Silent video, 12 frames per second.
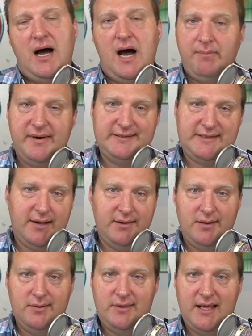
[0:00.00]
I'm going to tell
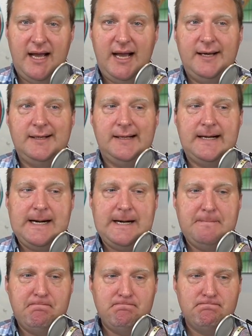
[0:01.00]
you that,
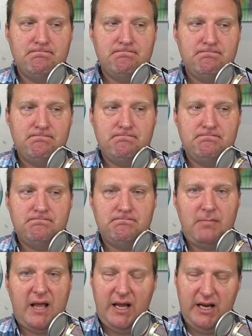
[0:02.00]
um,
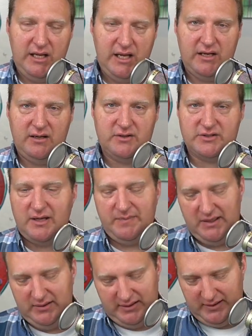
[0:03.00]
and again, here's
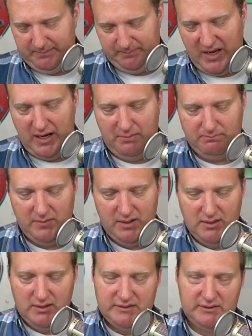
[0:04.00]
something, and, and, I'm
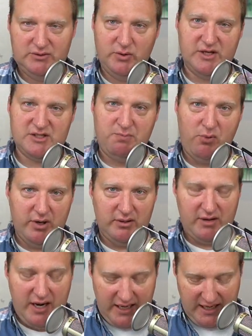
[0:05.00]
doing a
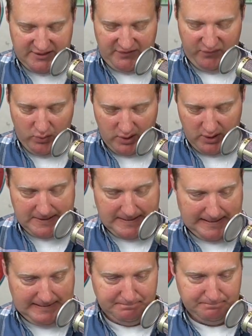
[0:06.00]
spoiler, I guess, for
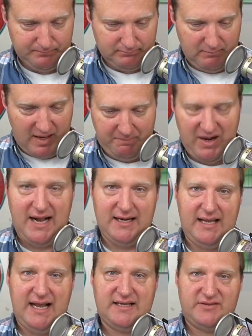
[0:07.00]
um, my
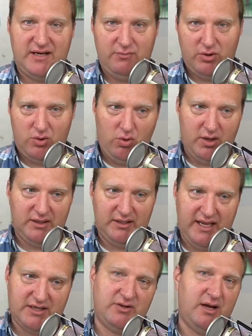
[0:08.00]
podcast that I recorded
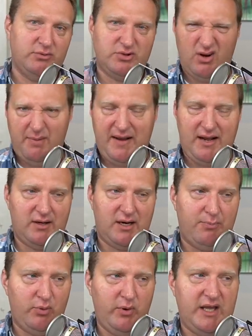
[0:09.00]
yesterday, which will come out in a
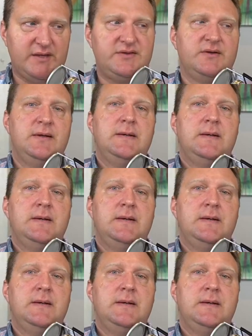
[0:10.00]
couple of weeks.